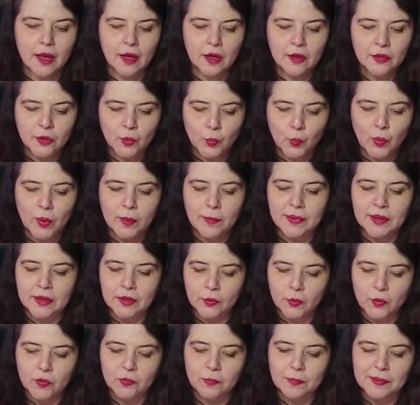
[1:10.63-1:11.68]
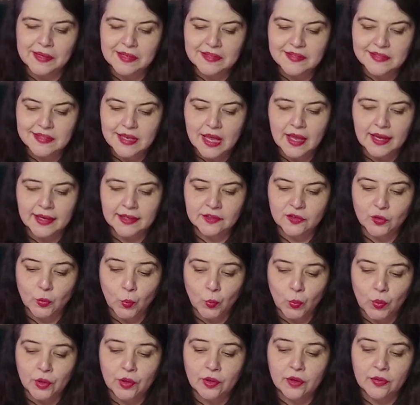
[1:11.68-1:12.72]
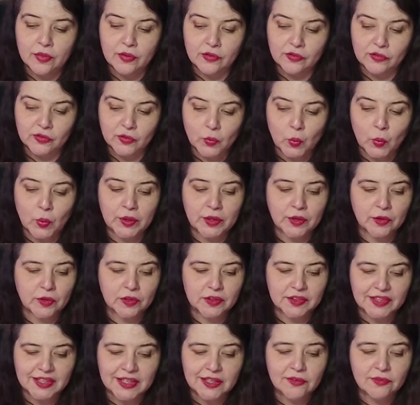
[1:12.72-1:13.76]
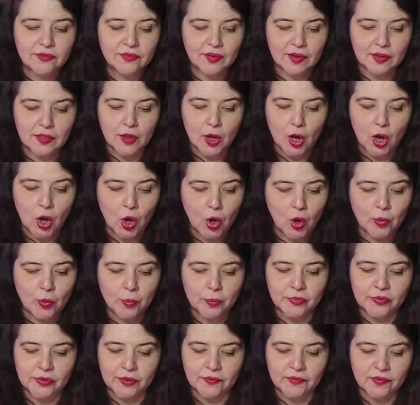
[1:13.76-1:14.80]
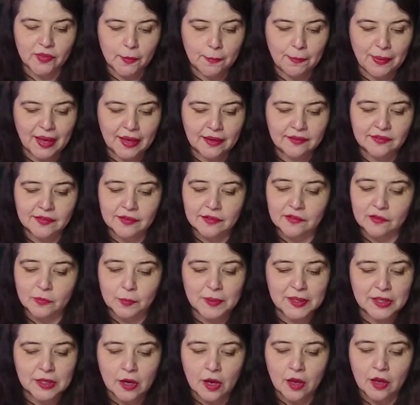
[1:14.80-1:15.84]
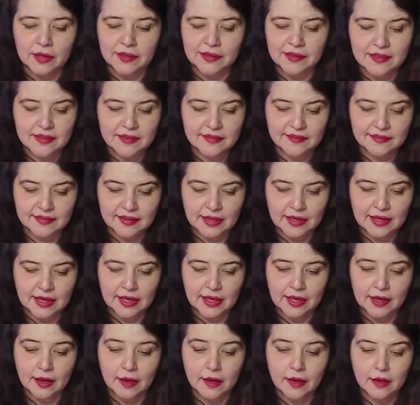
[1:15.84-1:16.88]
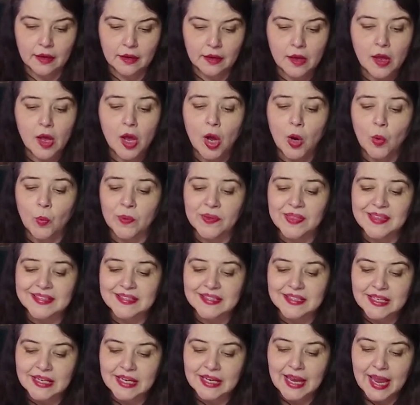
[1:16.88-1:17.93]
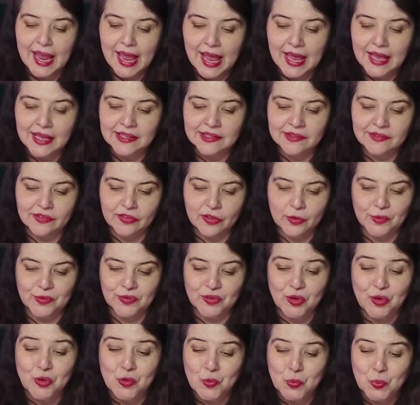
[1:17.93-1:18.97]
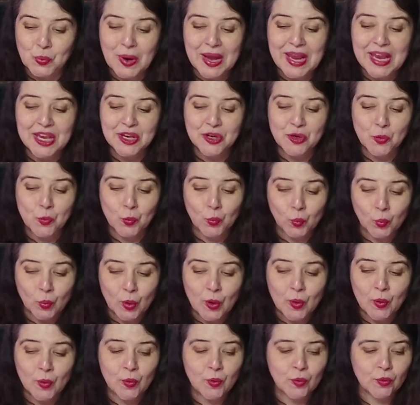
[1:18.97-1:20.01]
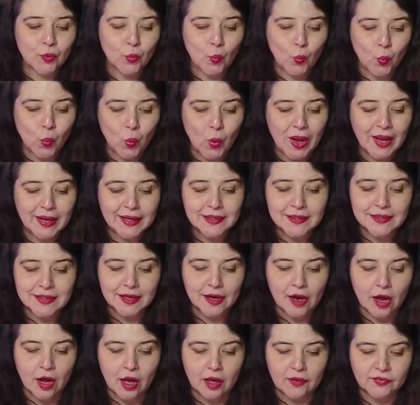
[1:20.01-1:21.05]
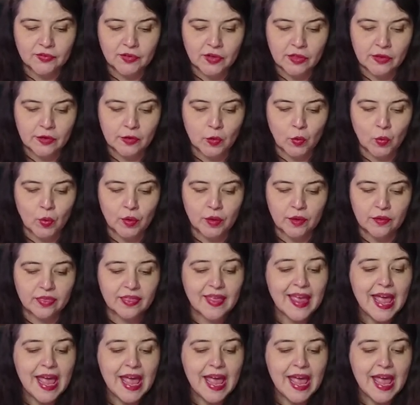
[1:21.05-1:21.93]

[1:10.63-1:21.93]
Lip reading: The women who have been assigned to work the soil live in the homes of the peasants beyond the city. Where the city ends, there is a great road winding off to the north,